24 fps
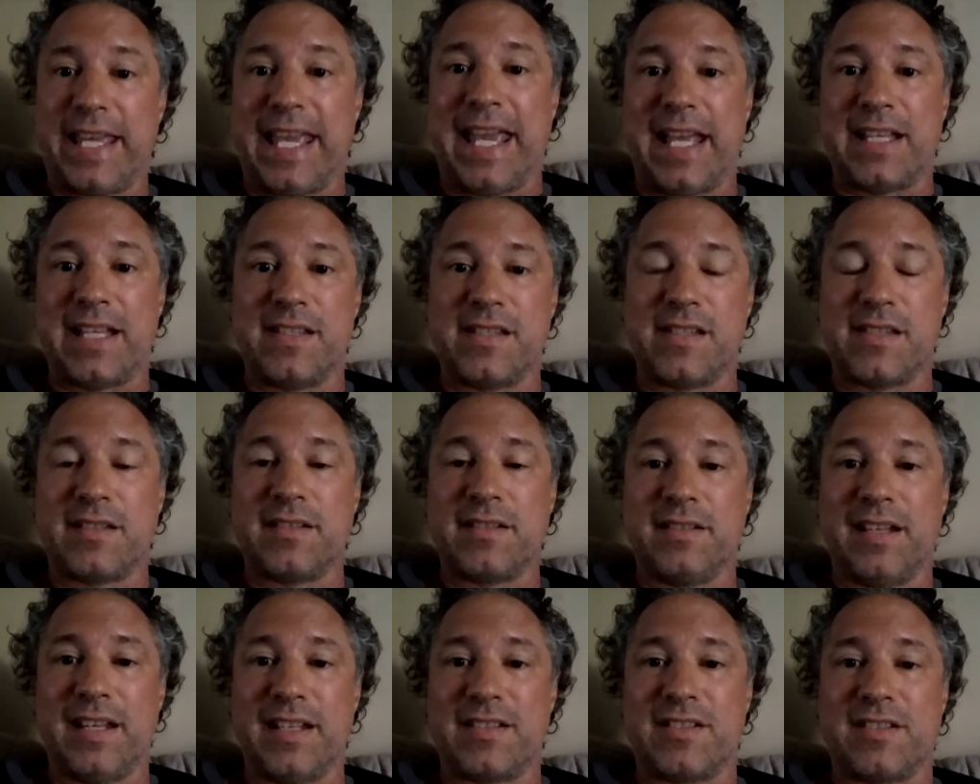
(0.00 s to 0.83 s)

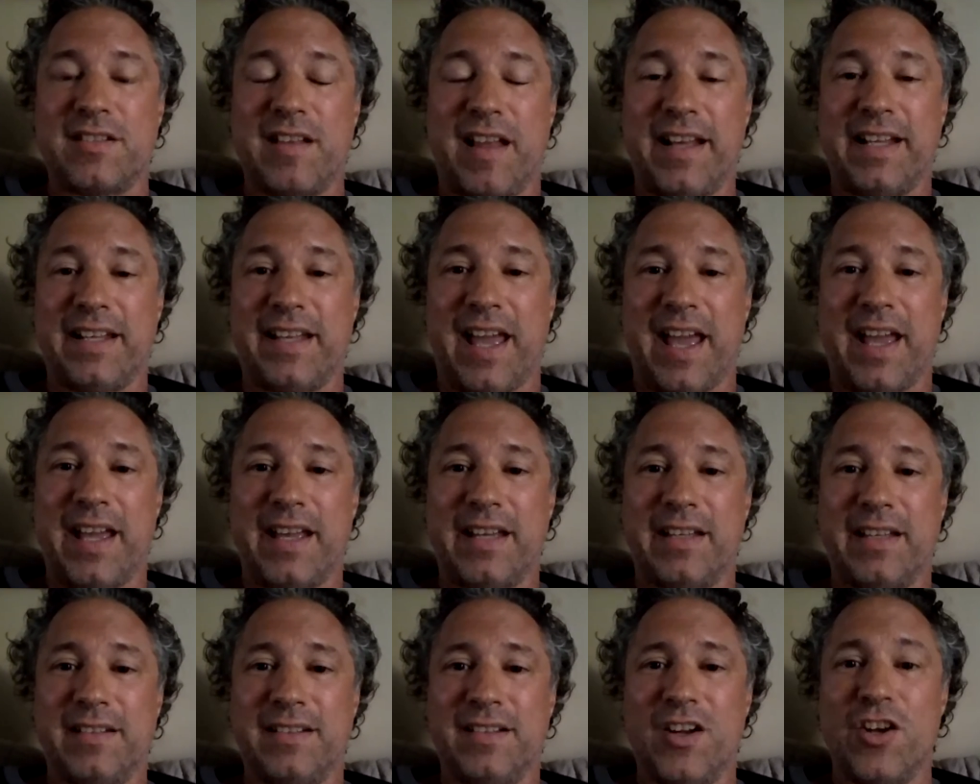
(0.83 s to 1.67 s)
kids. It's like
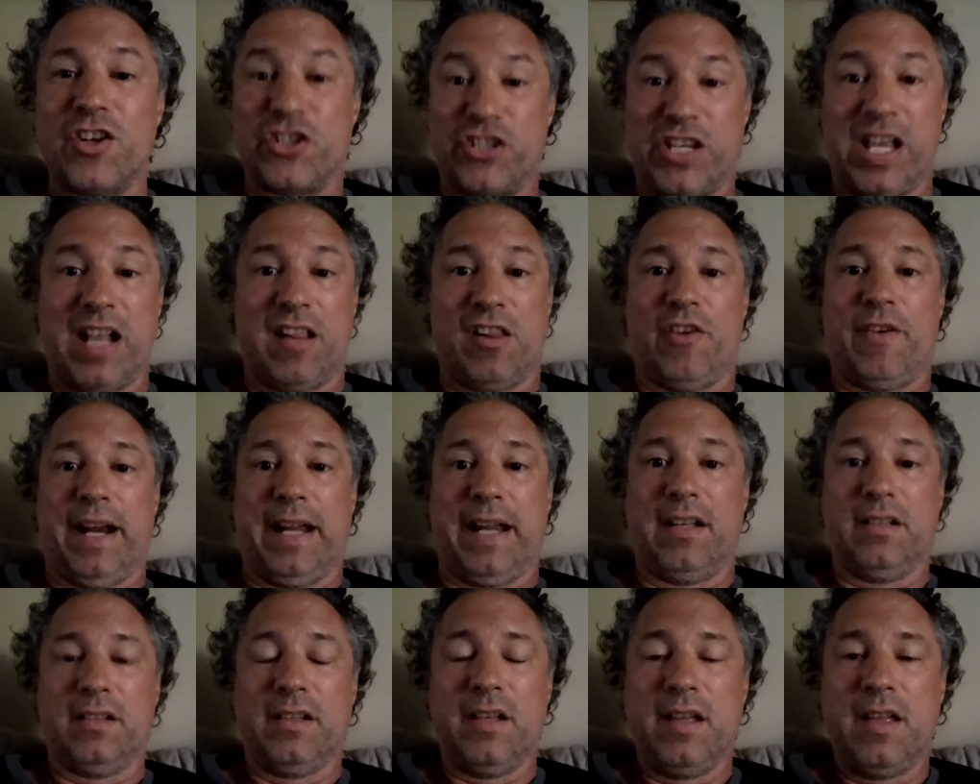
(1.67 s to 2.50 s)
a auxiliary.